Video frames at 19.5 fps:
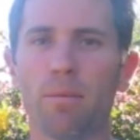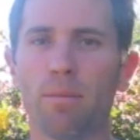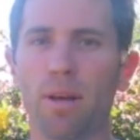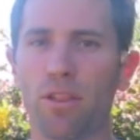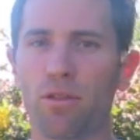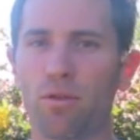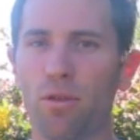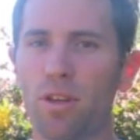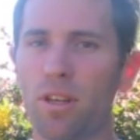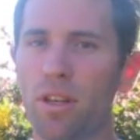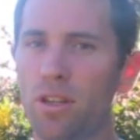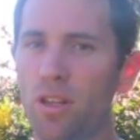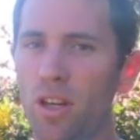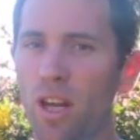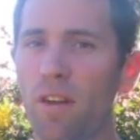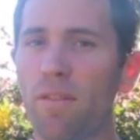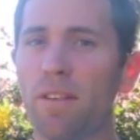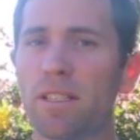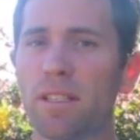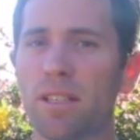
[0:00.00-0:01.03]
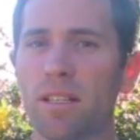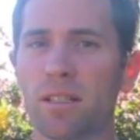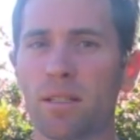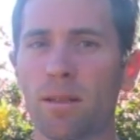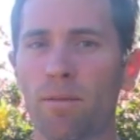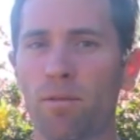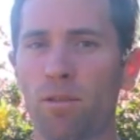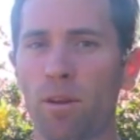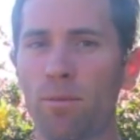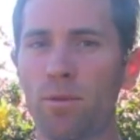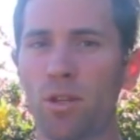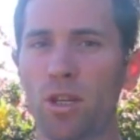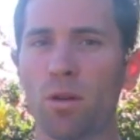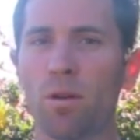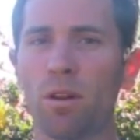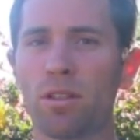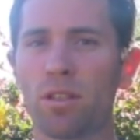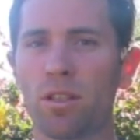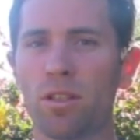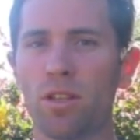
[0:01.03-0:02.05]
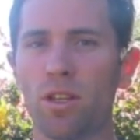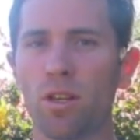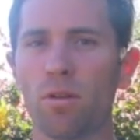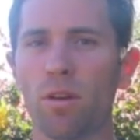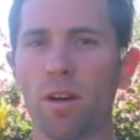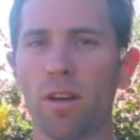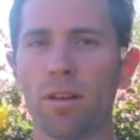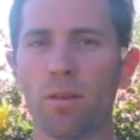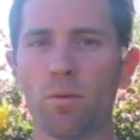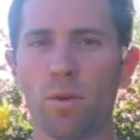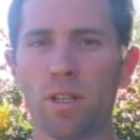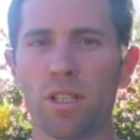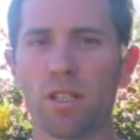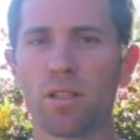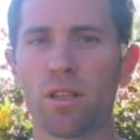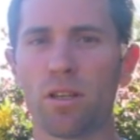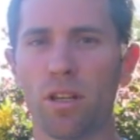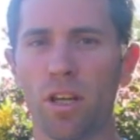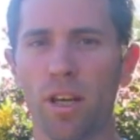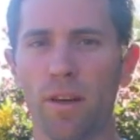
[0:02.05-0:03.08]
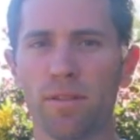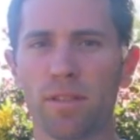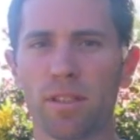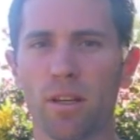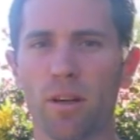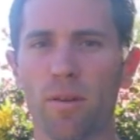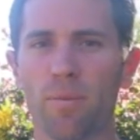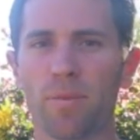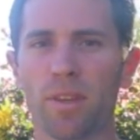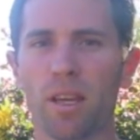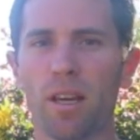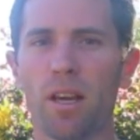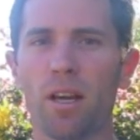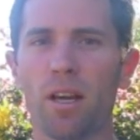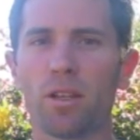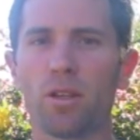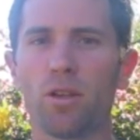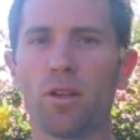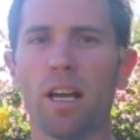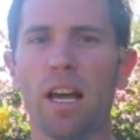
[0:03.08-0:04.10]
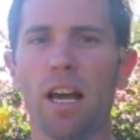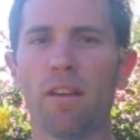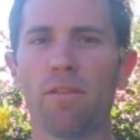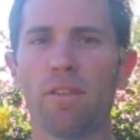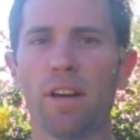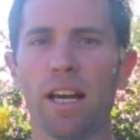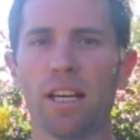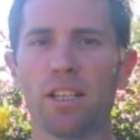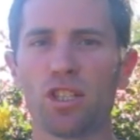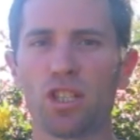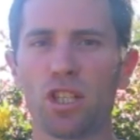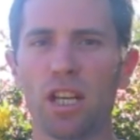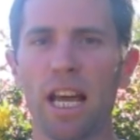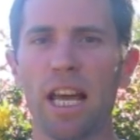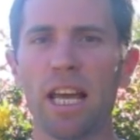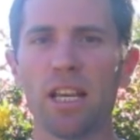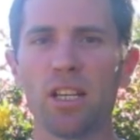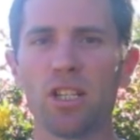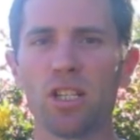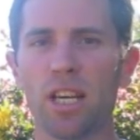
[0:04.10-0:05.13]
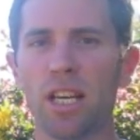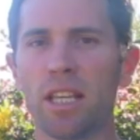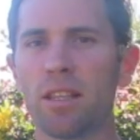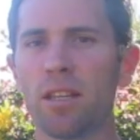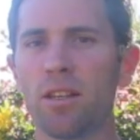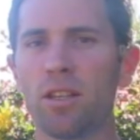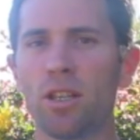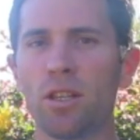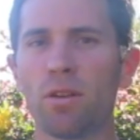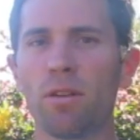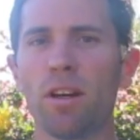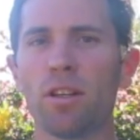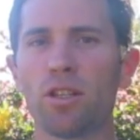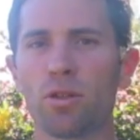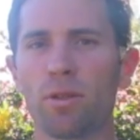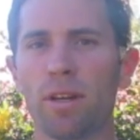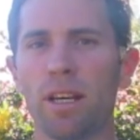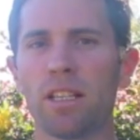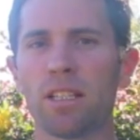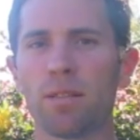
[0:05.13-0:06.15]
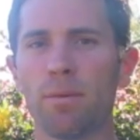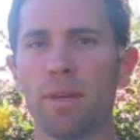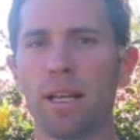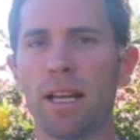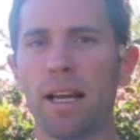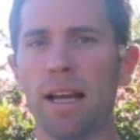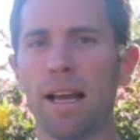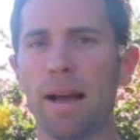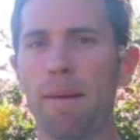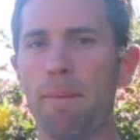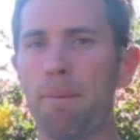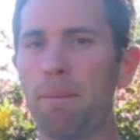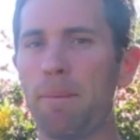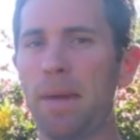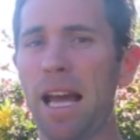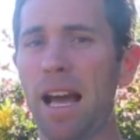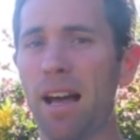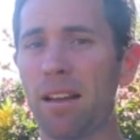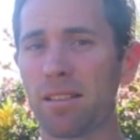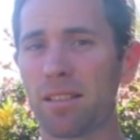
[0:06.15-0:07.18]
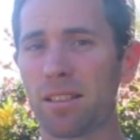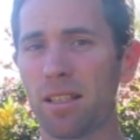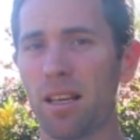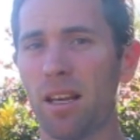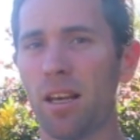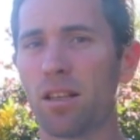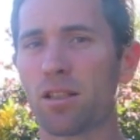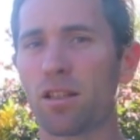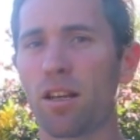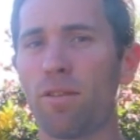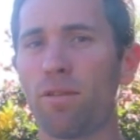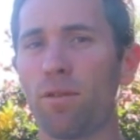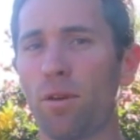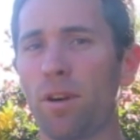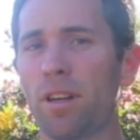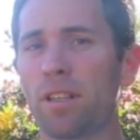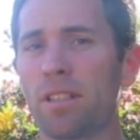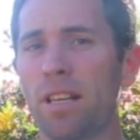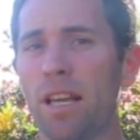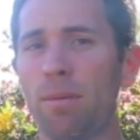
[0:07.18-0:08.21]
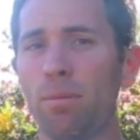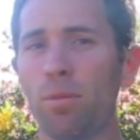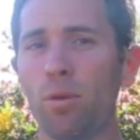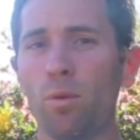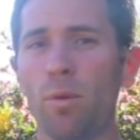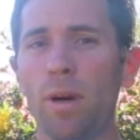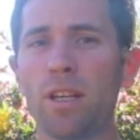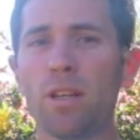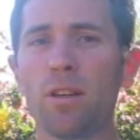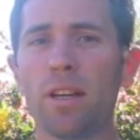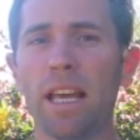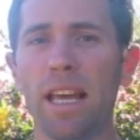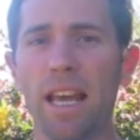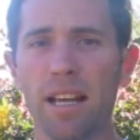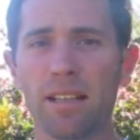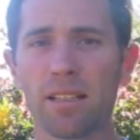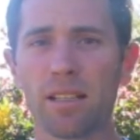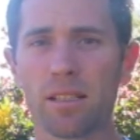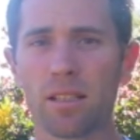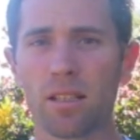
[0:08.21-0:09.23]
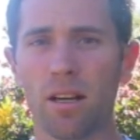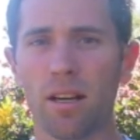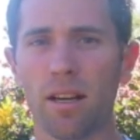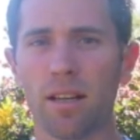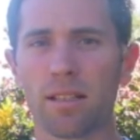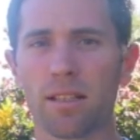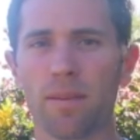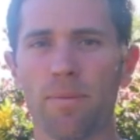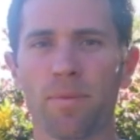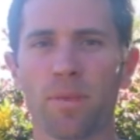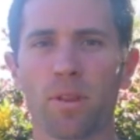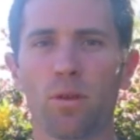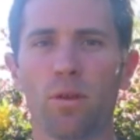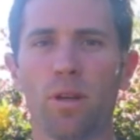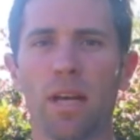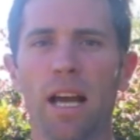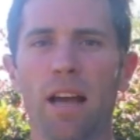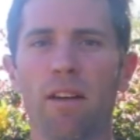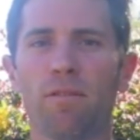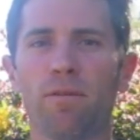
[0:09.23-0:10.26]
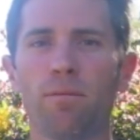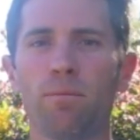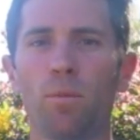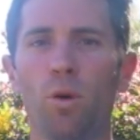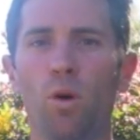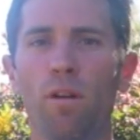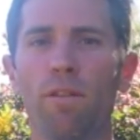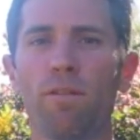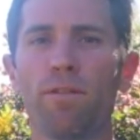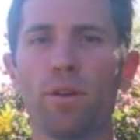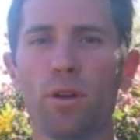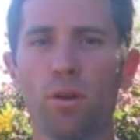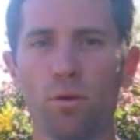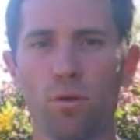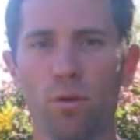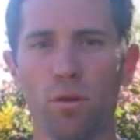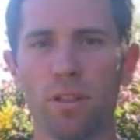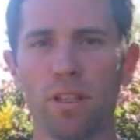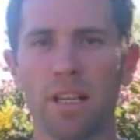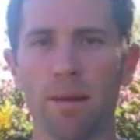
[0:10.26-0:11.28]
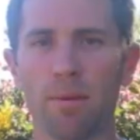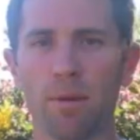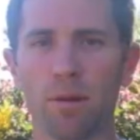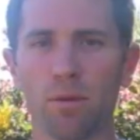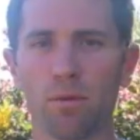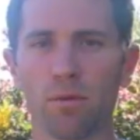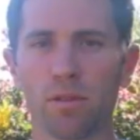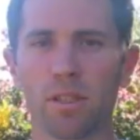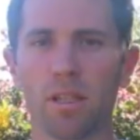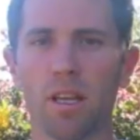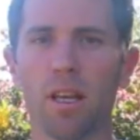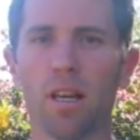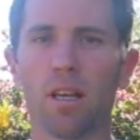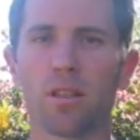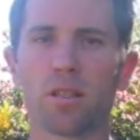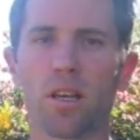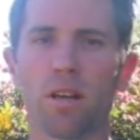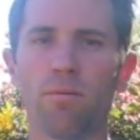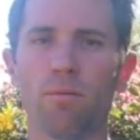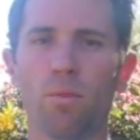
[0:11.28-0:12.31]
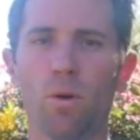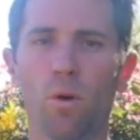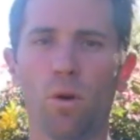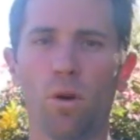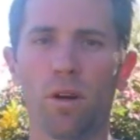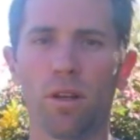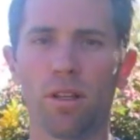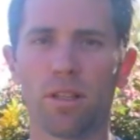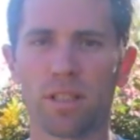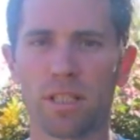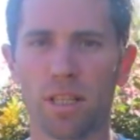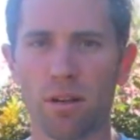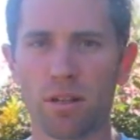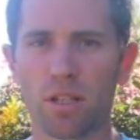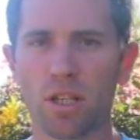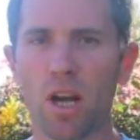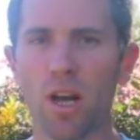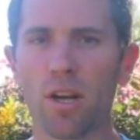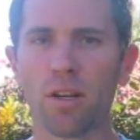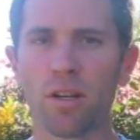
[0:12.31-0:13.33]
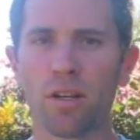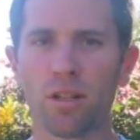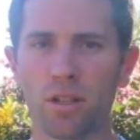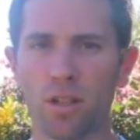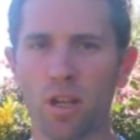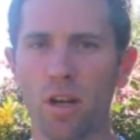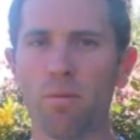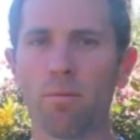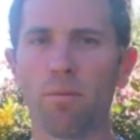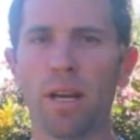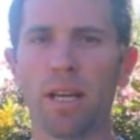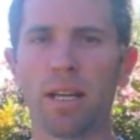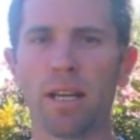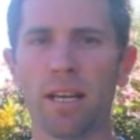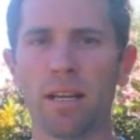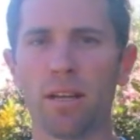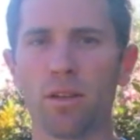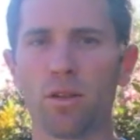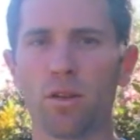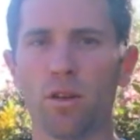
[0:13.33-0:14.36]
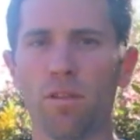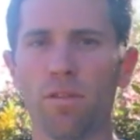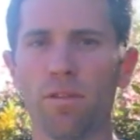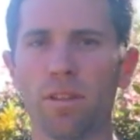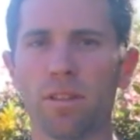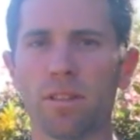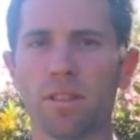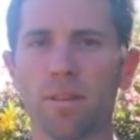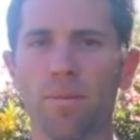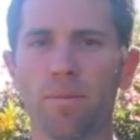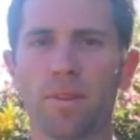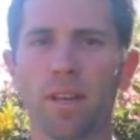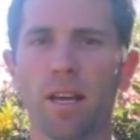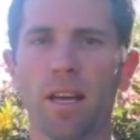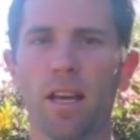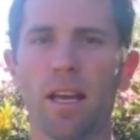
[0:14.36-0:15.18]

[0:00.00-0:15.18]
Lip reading: But through the nervous system, from neuron to neuron, which is a nerve cell, you have a change in the neurotransmitter amounts. So for example, when you exercise, you have more feel-good chemicals, so more serotonin, dopamine and endorphins.